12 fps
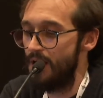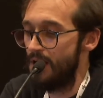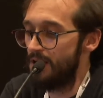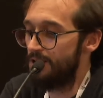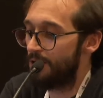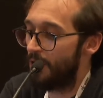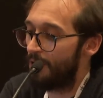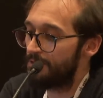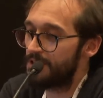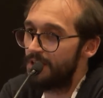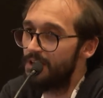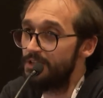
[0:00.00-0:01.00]

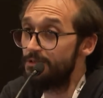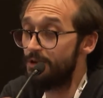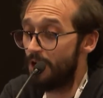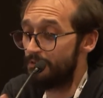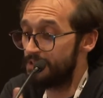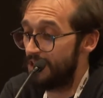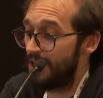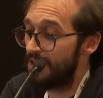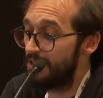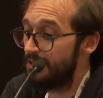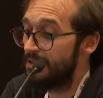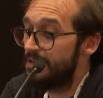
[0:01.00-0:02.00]
YouGov's, uh, YouGov
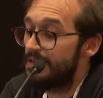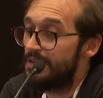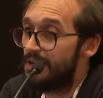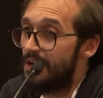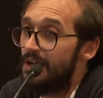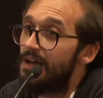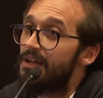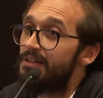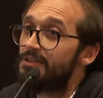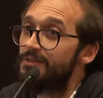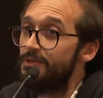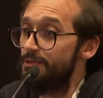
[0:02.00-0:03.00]
study uh,
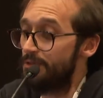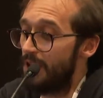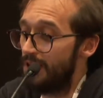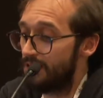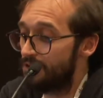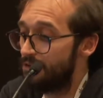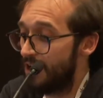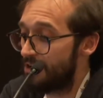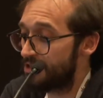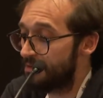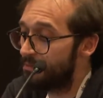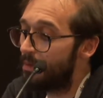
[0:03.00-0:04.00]
interviewed like
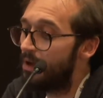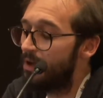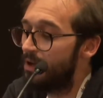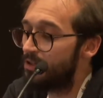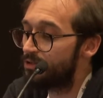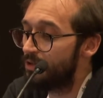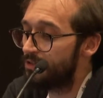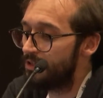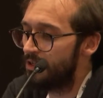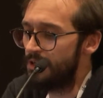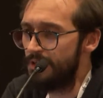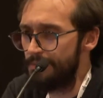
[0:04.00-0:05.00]
2,200
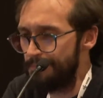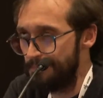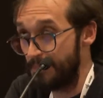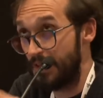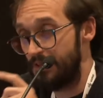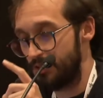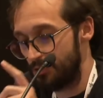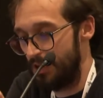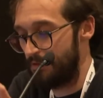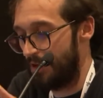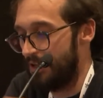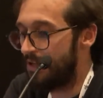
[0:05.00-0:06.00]
uh, um,
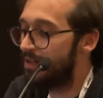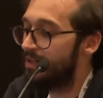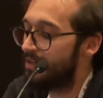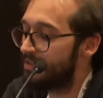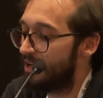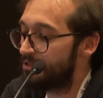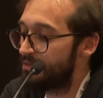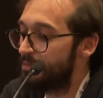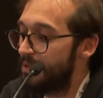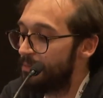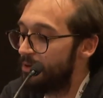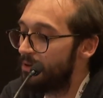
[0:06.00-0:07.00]
12,000 uh,
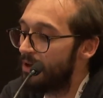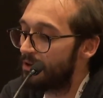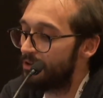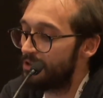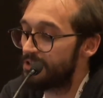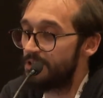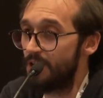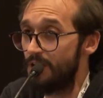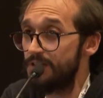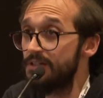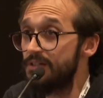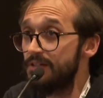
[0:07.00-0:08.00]
people across the
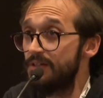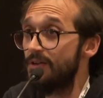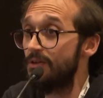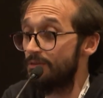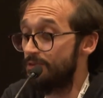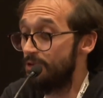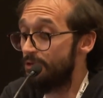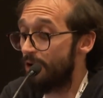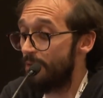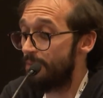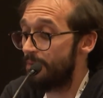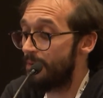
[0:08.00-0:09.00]
continent in all of
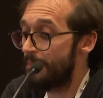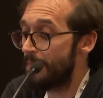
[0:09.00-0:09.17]
Europe,